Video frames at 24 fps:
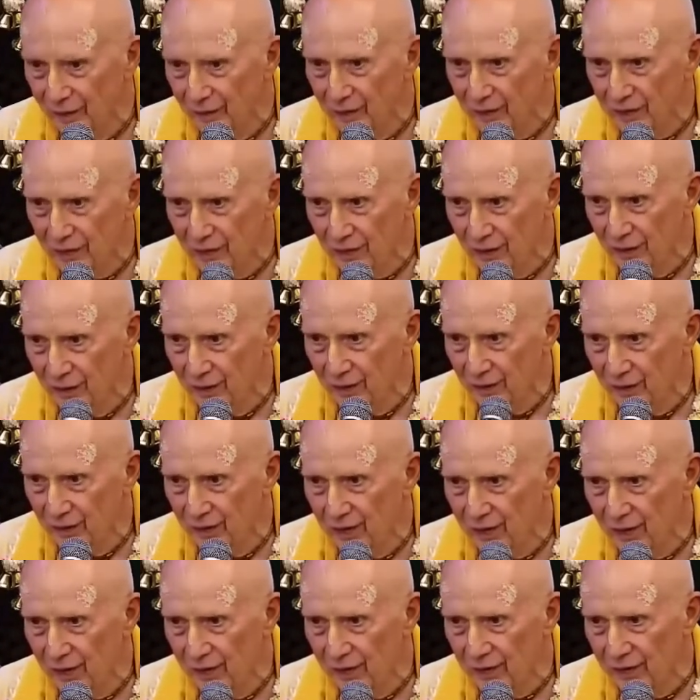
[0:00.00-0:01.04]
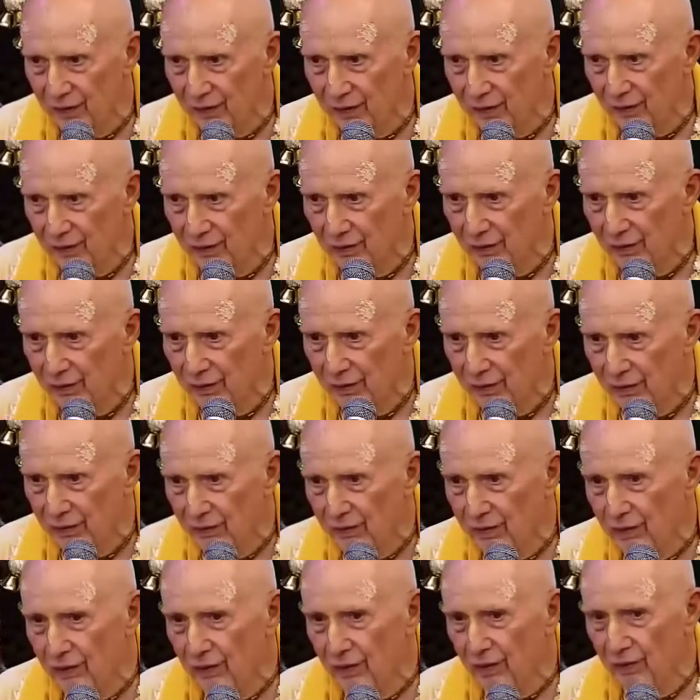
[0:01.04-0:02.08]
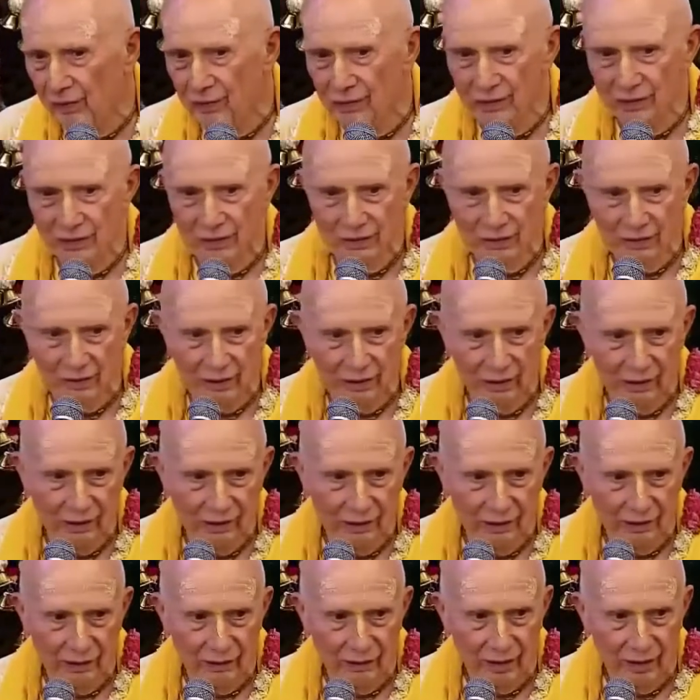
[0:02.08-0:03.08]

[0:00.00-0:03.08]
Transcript: He was saying in one lecture. You can go and see it.